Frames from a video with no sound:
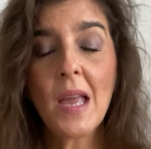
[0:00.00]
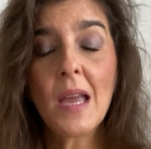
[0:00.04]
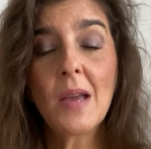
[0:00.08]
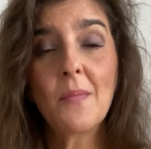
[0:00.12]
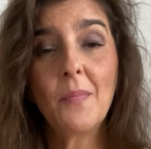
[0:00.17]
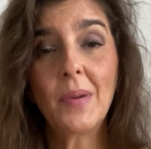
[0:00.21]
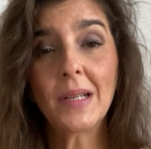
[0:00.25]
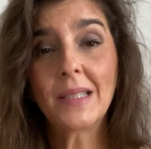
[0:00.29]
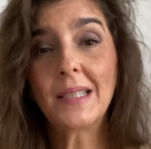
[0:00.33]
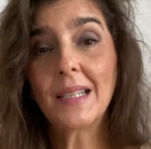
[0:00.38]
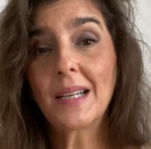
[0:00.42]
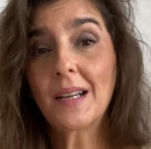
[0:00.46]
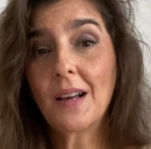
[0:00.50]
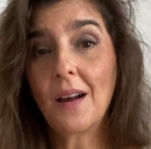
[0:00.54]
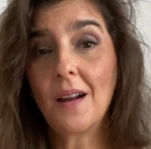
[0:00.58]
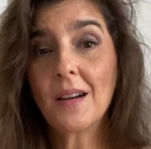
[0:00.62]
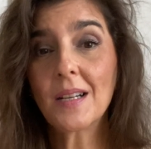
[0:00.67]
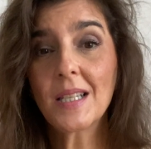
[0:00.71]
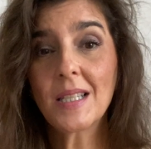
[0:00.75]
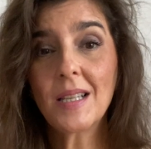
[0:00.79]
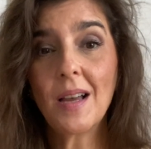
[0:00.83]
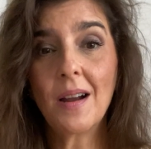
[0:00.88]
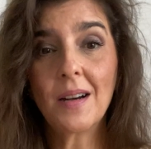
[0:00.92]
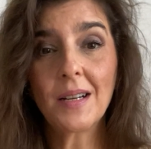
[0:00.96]
but the
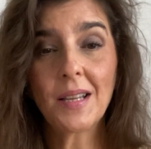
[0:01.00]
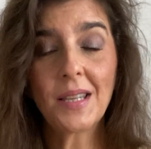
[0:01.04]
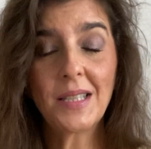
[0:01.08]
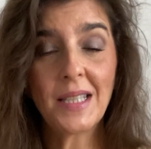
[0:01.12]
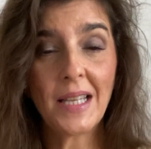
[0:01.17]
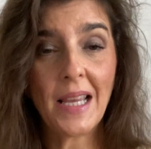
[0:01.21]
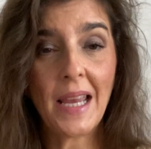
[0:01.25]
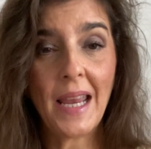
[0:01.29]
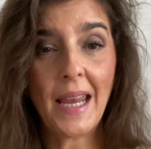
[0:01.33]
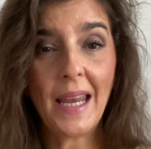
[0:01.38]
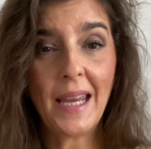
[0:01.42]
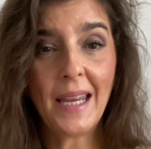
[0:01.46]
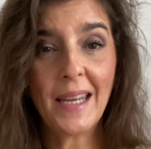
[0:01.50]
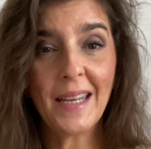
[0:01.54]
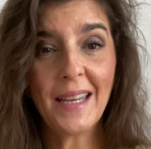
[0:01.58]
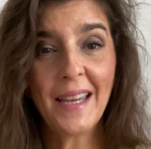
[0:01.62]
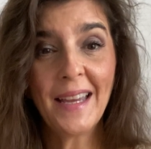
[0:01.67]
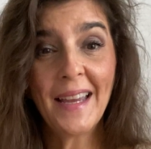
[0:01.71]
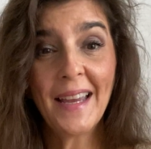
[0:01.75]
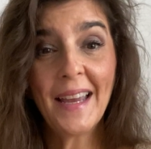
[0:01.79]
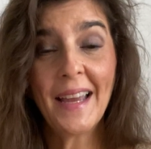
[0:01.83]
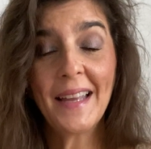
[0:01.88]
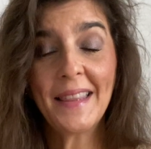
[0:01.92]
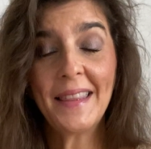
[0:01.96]
cards are saying
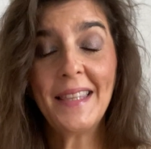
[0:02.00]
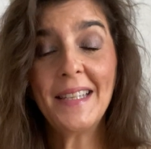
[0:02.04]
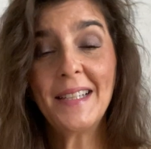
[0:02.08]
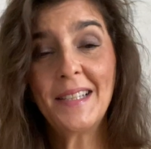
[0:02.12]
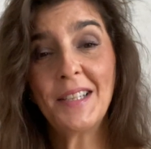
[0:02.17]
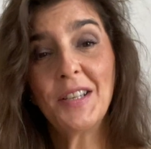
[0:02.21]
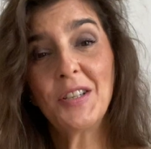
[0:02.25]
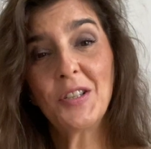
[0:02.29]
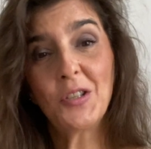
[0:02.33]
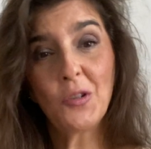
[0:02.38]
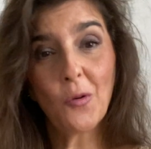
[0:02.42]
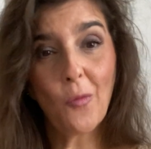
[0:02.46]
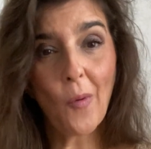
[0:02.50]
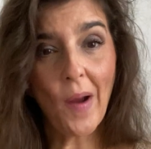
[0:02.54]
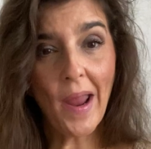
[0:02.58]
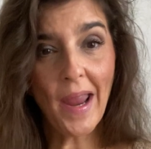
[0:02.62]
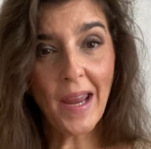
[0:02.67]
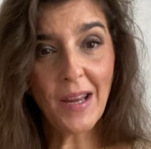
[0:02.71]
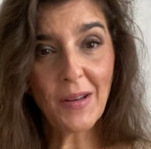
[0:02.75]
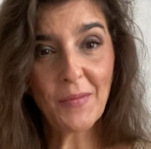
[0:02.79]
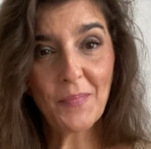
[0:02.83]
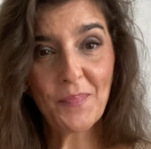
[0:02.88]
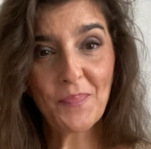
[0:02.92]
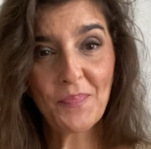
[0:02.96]
this is the
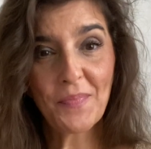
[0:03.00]
way.